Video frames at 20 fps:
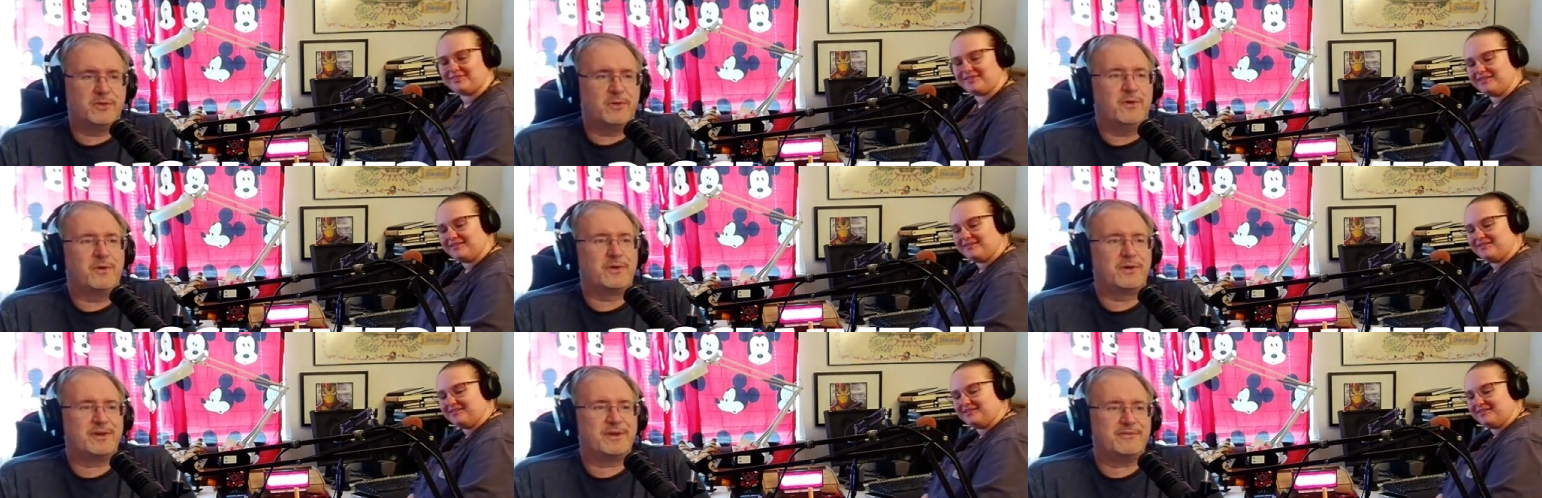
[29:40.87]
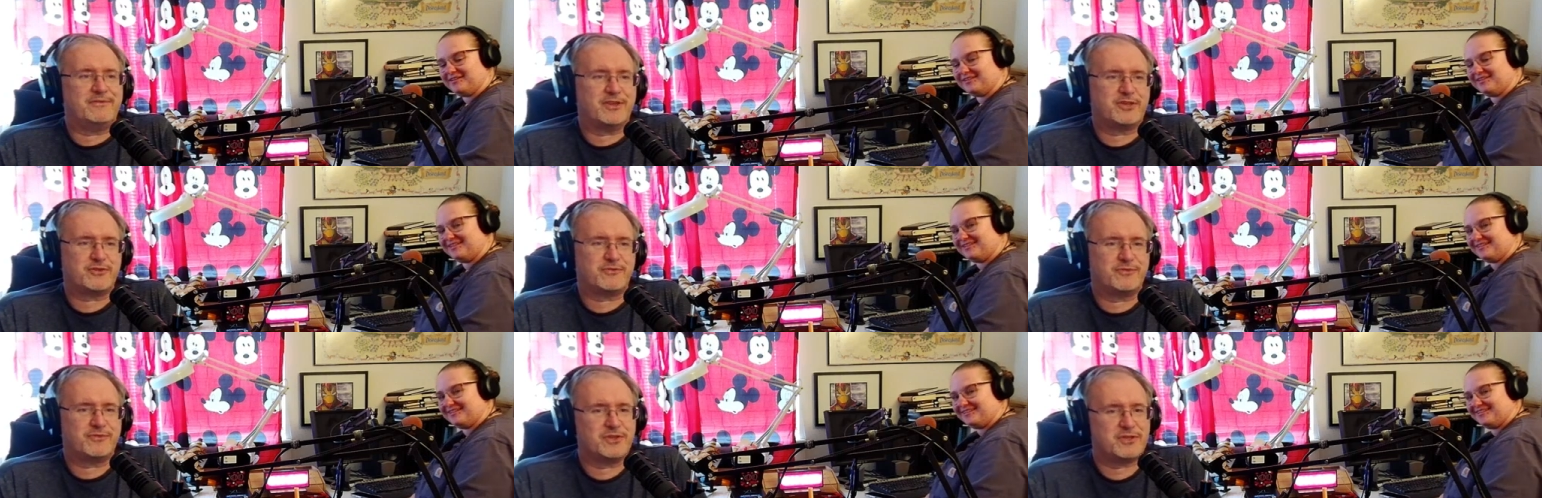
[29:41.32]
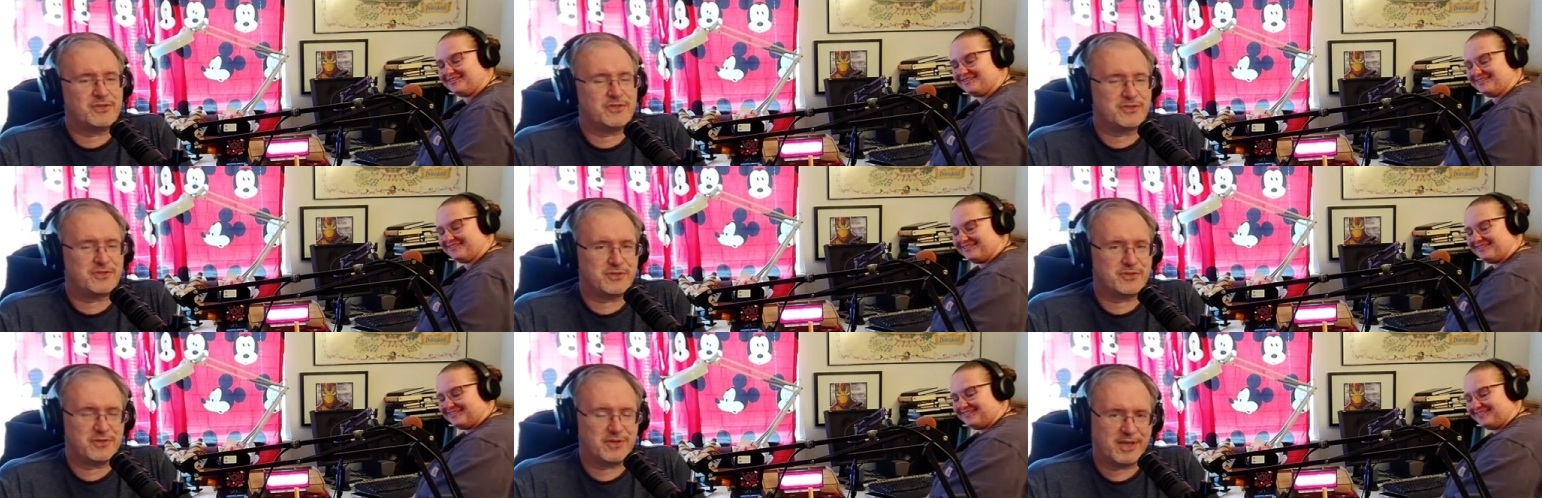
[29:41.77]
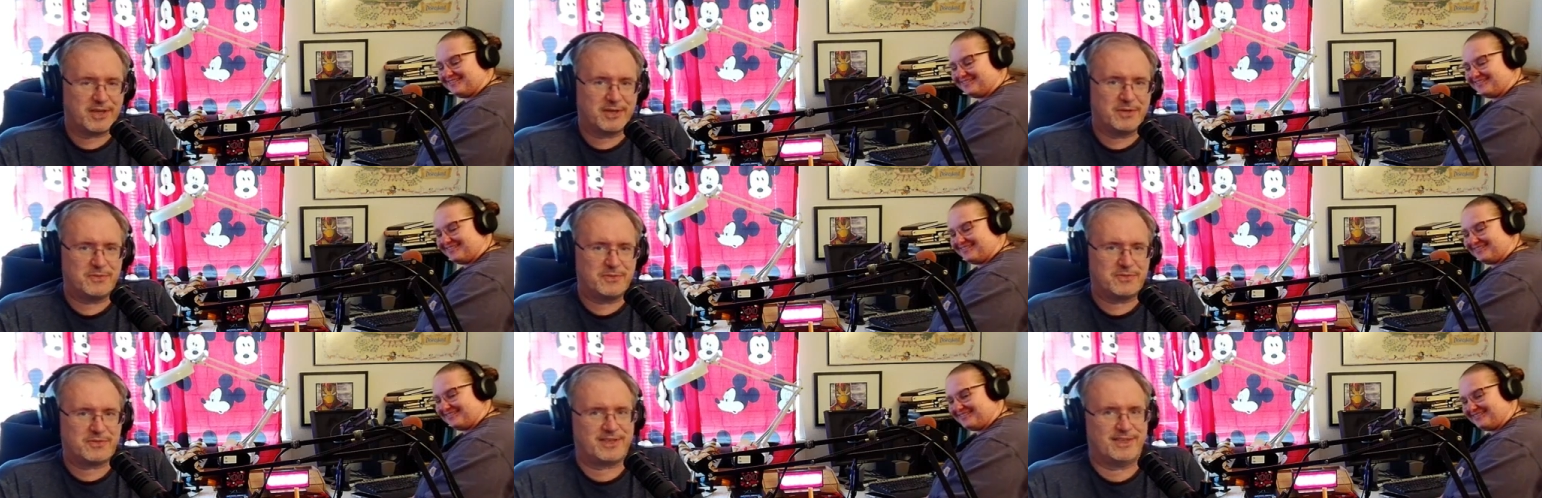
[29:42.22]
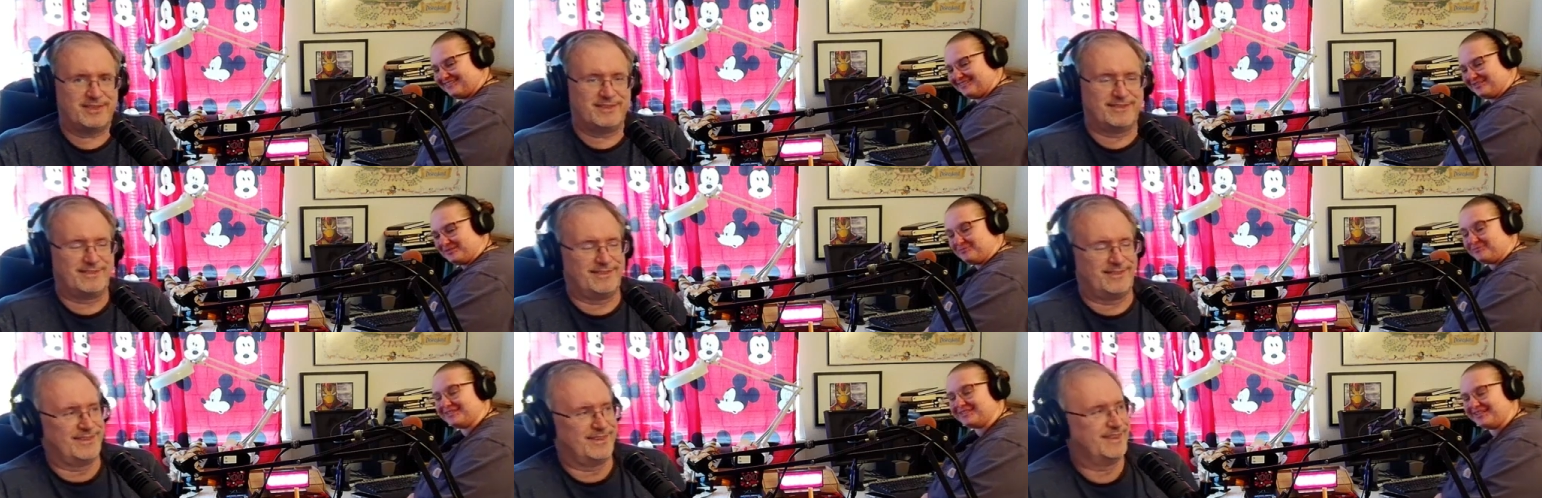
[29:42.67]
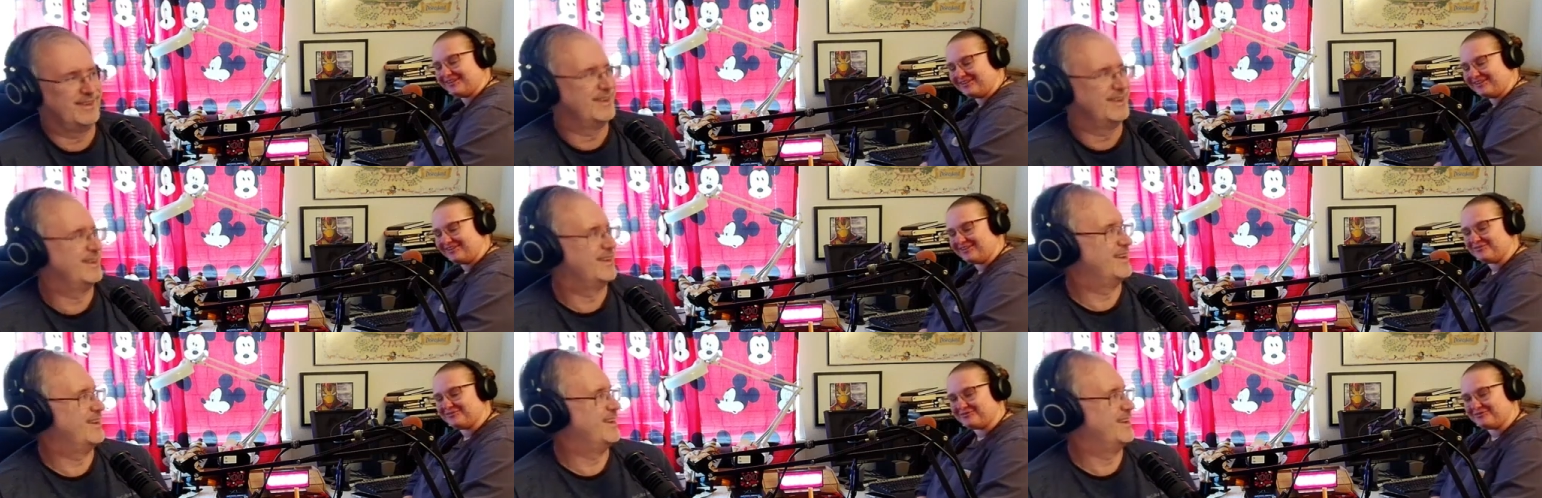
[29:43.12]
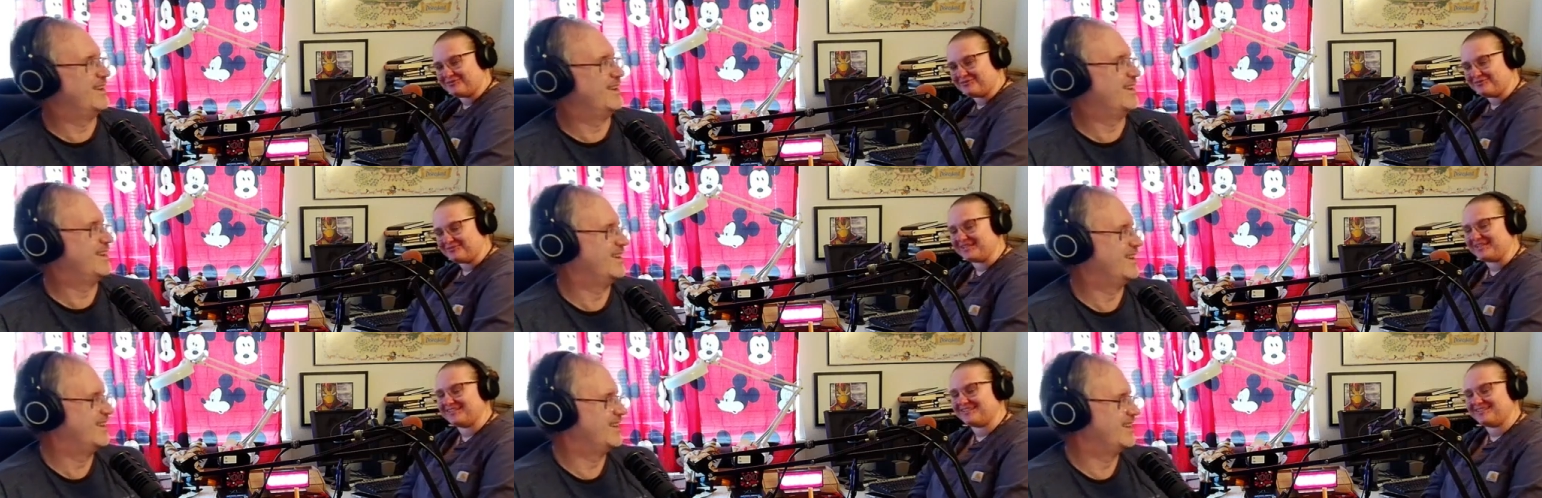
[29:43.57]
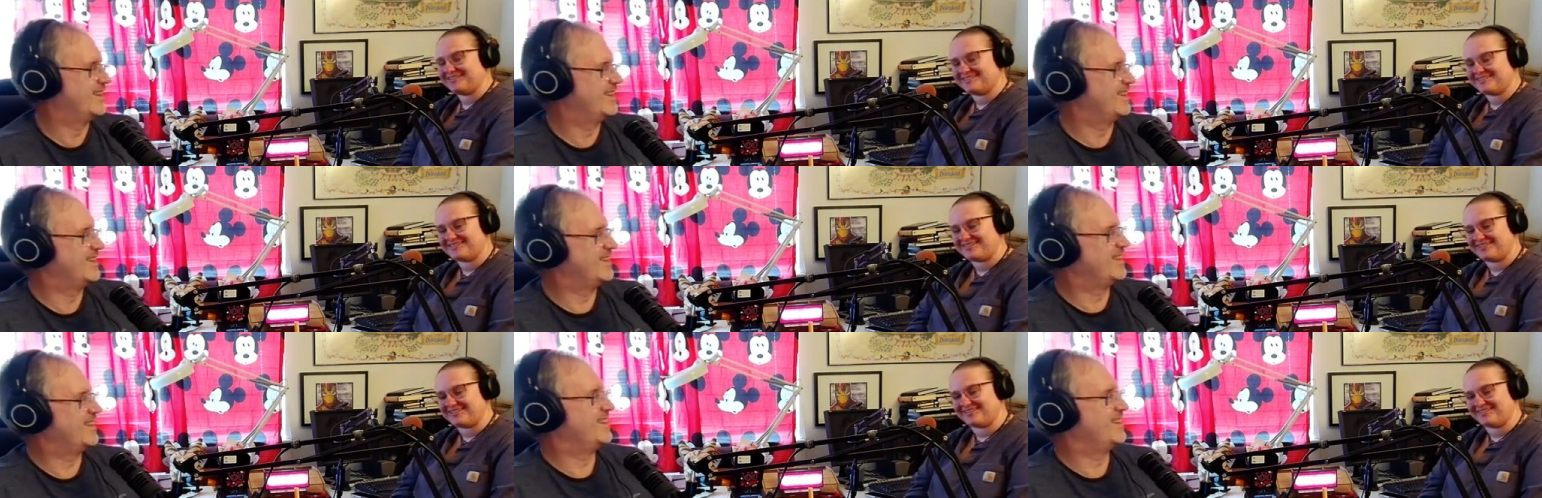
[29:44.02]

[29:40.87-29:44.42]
Speaker 1: or Adventure Vision Studios
Speaker 2: but they are from me. Hmm. So you